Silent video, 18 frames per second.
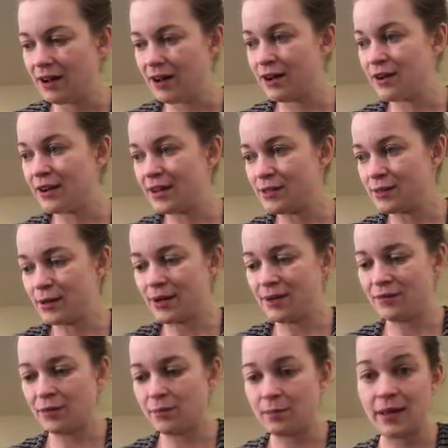Are you guys
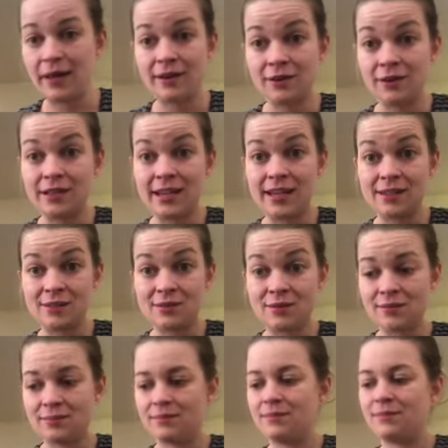ready for beta
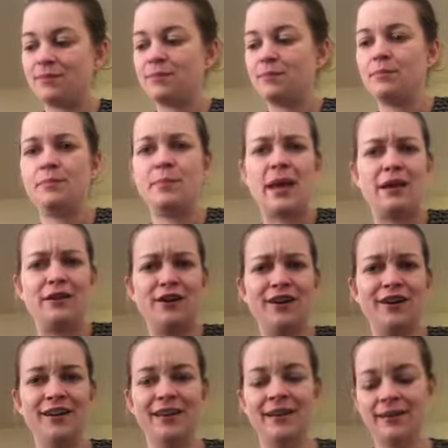test?
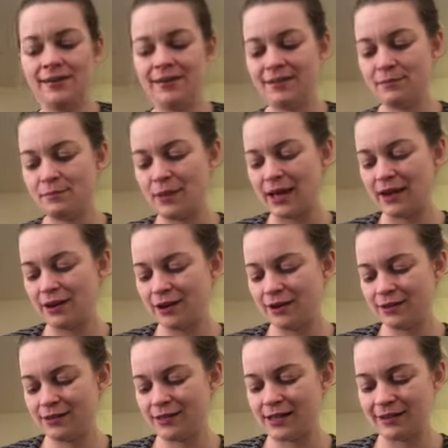Beta.
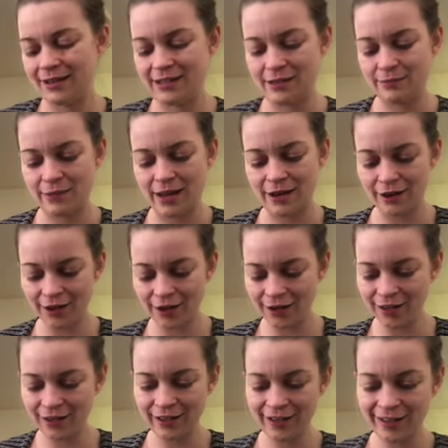Beta. Is that like tomato?
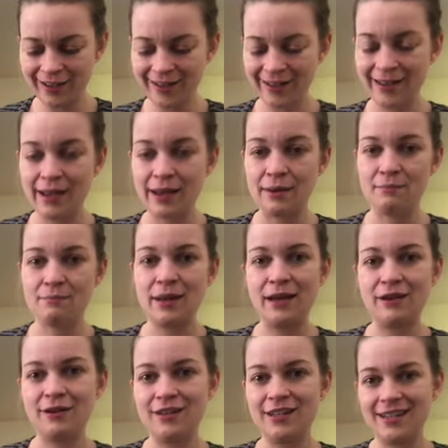
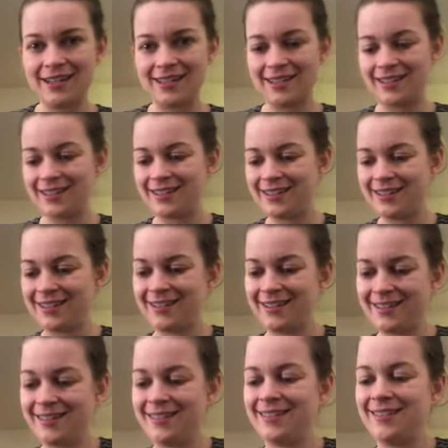Beta test.
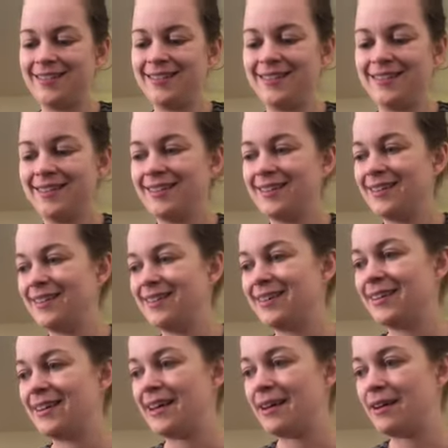
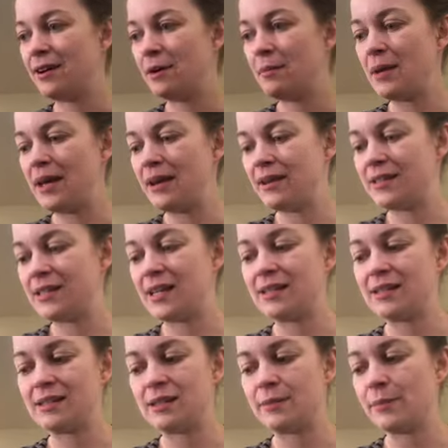Getting our beta
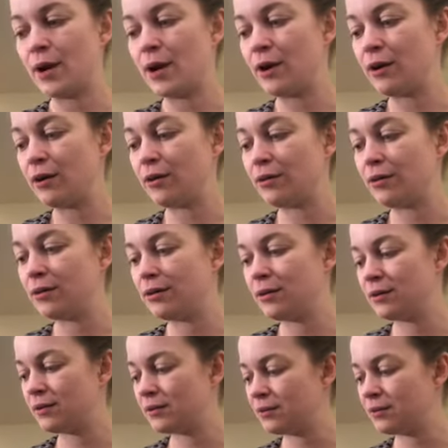test tomorrow.